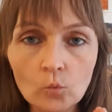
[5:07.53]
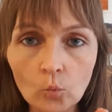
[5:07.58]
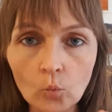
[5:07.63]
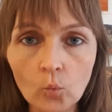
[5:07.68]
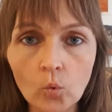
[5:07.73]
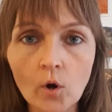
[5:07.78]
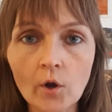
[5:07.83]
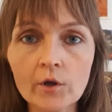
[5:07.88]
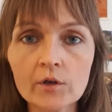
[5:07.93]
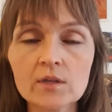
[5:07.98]

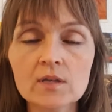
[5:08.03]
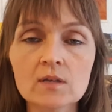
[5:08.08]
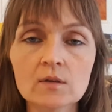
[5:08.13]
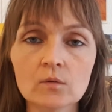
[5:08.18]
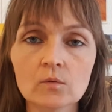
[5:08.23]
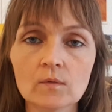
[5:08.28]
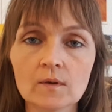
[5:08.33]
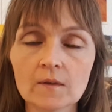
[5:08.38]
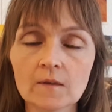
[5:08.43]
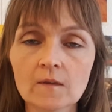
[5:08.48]

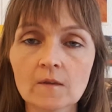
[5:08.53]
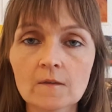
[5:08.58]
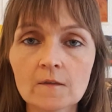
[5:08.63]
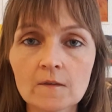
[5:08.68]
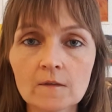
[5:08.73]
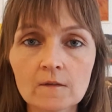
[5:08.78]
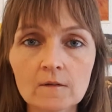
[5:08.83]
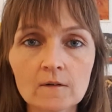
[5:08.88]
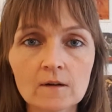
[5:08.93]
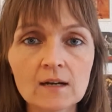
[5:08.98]
working with
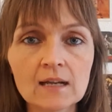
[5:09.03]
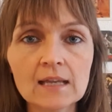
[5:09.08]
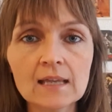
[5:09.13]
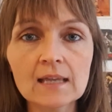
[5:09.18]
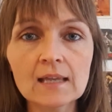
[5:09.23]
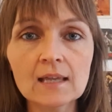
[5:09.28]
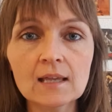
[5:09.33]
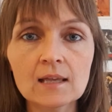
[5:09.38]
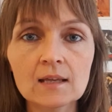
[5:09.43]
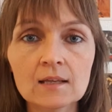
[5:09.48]

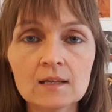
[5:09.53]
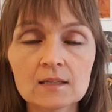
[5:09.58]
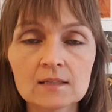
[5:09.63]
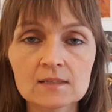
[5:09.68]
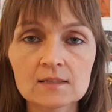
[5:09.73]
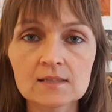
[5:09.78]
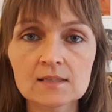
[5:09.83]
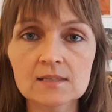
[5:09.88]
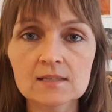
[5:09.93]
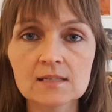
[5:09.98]
3
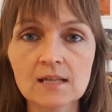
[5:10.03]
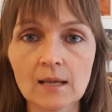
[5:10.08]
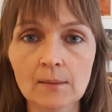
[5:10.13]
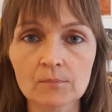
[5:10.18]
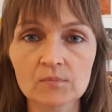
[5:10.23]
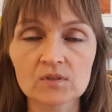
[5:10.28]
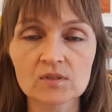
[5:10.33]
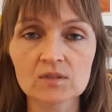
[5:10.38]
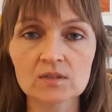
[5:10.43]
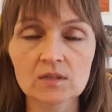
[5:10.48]

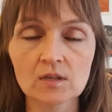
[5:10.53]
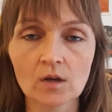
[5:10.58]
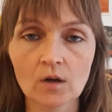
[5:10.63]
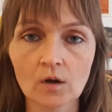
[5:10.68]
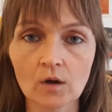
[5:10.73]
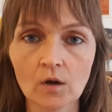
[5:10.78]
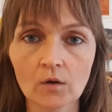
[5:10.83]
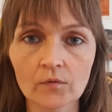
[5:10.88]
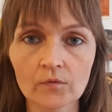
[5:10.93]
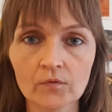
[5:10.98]
steps
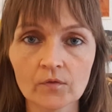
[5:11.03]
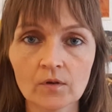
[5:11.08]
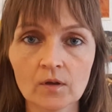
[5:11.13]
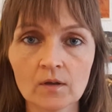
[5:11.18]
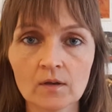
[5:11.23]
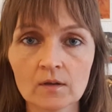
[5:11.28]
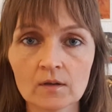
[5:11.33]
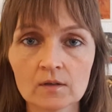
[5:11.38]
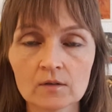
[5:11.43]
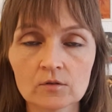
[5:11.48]
of
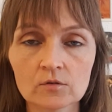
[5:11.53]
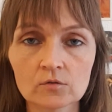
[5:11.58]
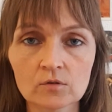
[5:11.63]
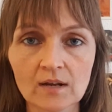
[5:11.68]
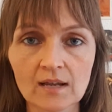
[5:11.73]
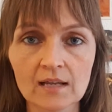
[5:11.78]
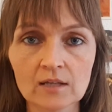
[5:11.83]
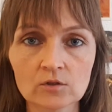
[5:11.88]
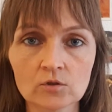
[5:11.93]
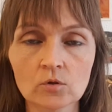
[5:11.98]

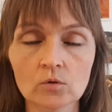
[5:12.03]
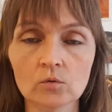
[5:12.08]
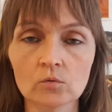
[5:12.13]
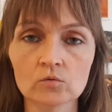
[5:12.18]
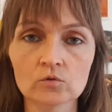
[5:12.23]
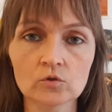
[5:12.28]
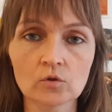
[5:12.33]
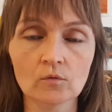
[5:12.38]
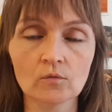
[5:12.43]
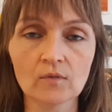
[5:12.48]
gray
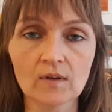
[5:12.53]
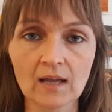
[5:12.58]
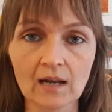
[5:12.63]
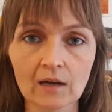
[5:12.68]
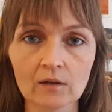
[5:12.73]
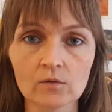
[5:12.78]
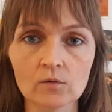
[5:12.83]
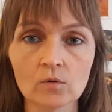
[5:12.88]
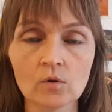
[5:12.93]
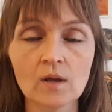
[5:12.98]
tones or
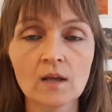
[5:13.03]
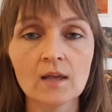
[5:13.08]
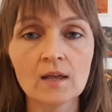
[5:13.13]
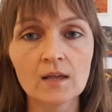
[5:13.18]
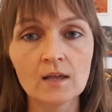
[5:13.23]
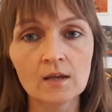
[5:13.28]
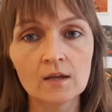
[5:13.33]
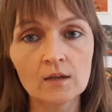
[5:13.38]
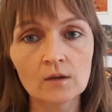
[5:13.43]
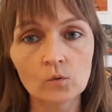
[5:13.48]
value.
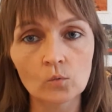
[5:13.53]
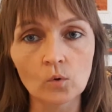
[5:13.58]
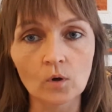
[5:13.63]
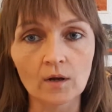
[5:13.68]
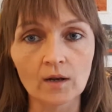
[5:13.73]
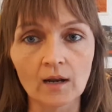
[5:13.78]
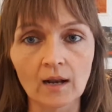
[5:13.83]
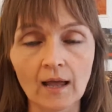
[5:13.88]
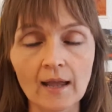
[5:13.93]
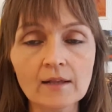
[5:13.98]

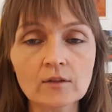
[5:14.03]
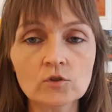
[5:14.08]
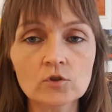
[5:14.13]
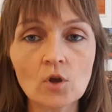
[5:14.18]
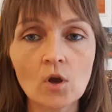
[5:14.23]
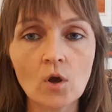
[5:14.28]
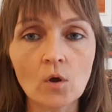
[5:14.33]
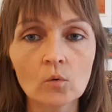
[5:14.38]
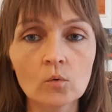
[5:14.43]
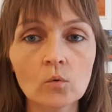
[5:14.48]
1 light
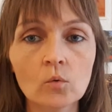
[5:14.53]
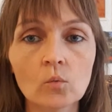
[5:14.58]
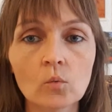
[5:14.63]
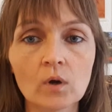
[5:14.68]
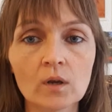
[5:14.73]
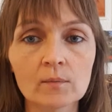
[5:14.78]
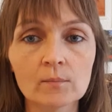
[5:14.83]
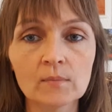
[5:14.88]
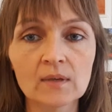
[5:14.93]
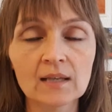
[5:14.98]
tone,
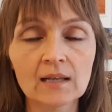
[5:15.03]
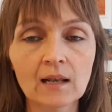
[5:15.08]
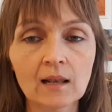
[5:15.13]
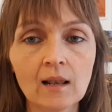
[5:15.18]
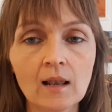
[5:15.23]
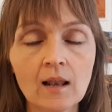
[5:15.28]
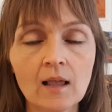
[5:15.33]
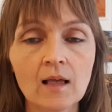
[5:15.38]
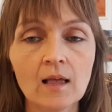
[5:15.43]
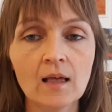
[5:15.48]
1
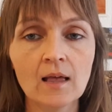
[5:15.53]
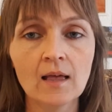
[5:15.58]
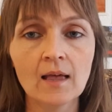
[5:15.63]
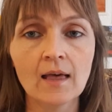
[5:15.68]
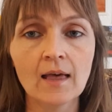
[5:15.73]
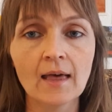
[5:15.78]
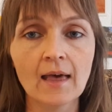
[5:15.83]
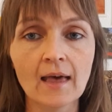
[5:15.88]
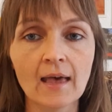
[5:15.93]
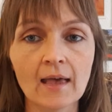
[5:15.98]
middle,
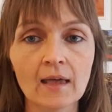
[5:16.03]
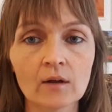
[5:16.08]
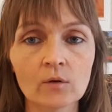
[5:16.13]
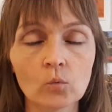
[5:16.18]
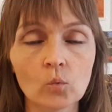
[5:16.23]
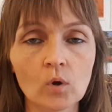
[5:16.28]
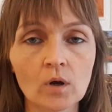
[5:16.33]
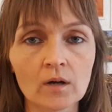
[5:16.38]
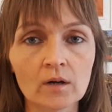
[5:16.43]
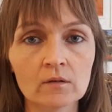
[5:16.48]
and
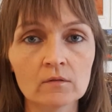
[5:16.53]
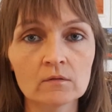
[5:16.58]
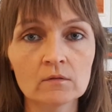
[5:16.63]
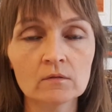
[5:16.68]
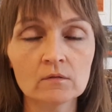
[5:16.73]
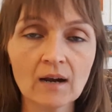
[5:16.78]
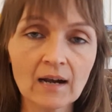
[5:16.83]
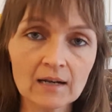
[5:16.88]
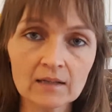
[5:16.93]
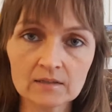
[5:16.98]
1
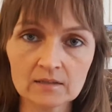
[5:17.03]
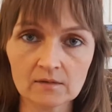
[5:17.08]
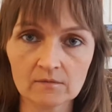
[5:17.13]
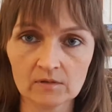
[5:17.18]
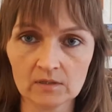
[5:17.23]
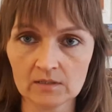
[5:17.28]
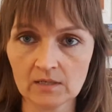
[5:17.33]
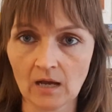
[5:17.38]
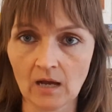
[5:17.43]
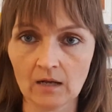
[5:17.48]

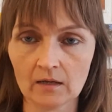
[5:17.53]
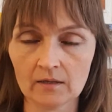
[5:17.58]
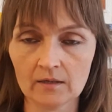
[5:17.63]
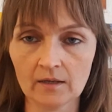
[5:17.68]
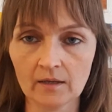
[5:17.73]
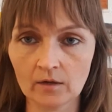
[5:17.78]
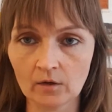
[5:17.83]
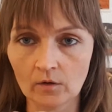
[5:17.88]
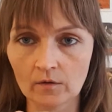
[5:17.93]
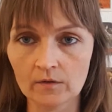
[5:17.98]
relatively dark.
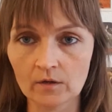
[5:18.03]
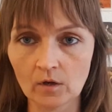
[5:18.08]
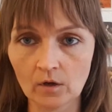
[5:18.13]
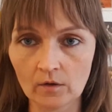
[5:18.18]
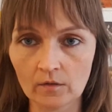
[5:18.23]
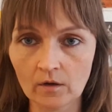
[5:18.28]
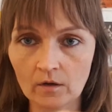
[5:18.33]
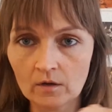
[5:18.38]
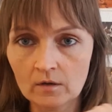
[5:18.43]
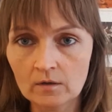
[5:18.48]
And on the
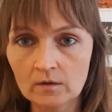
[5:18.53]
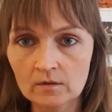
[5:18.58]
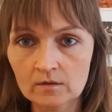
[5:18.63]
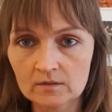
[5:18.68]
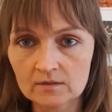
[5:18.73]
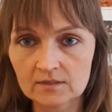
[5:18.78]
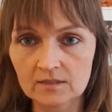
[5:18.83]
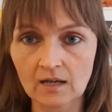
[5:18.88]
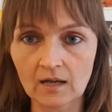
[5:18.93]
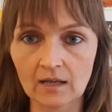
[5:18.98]
other
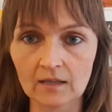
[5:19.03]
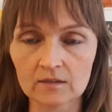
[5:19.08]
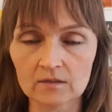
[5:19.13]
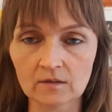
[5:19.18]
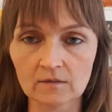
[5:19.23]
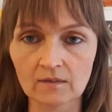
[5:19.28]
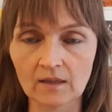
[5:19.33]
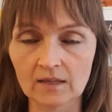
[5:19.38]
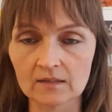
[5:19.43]
sides of